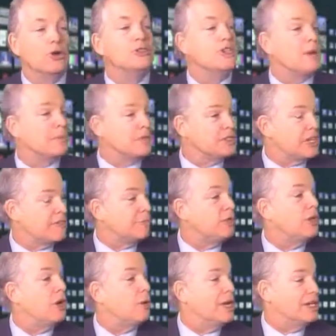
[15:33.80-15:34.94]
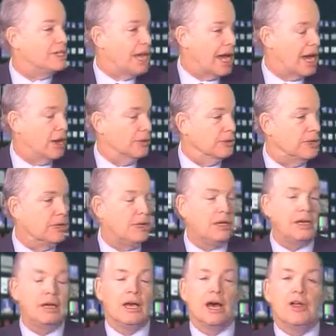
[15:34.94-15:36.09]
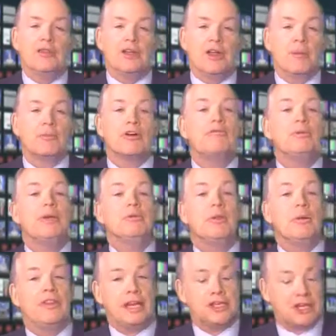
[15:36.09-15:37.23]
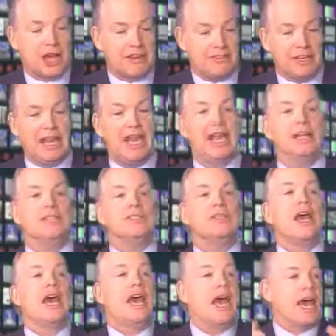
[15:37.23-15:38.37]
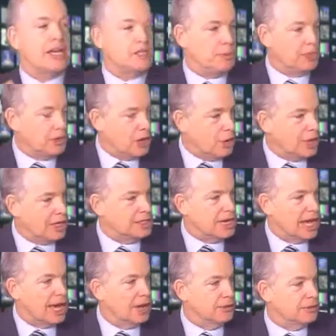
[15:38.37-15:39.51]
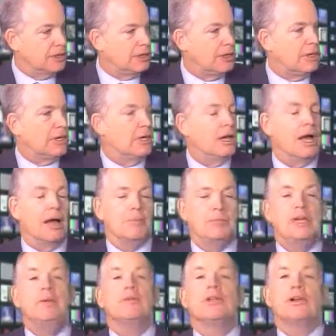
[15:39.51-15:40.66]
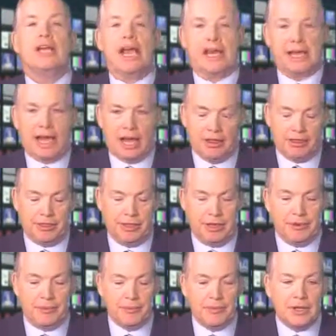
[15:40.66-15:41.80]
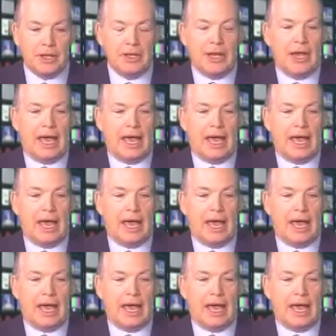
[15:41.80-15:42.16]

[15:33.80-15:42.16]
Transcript: Those numbers have been going down. The number of people with HIV/AIDS has been going down. people are getting healthier.